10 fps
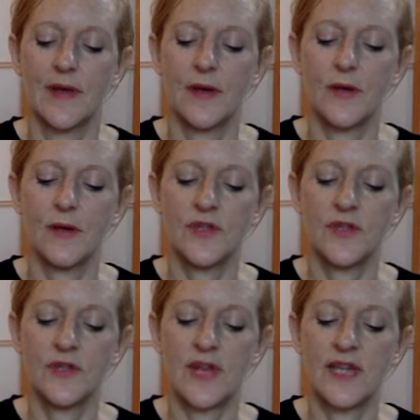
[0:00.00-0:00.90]

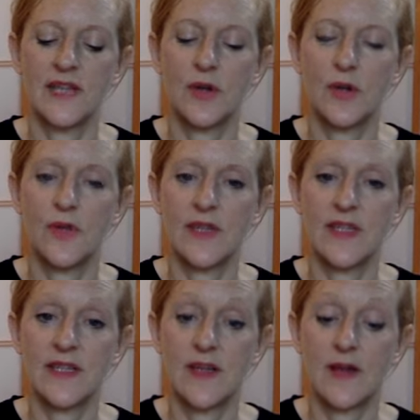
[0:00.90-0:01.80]
Concentrate on
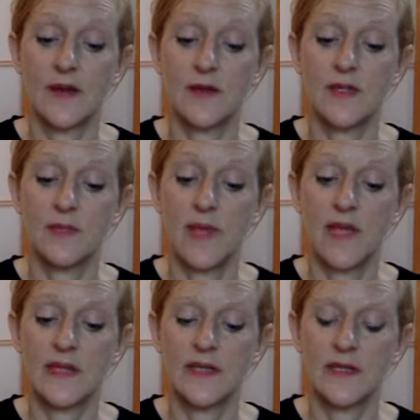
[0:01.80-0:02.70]
this dark
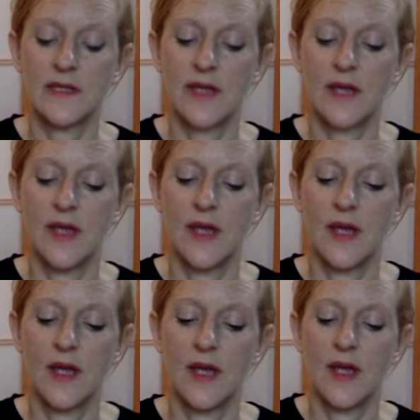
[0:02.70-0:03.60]
space
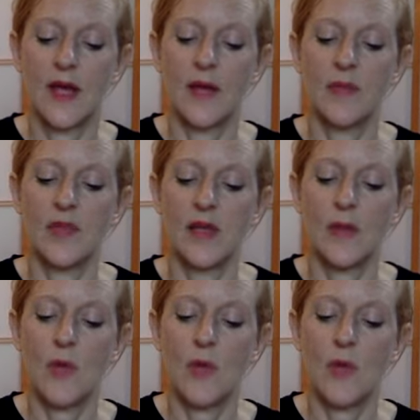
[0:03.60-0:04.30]
and become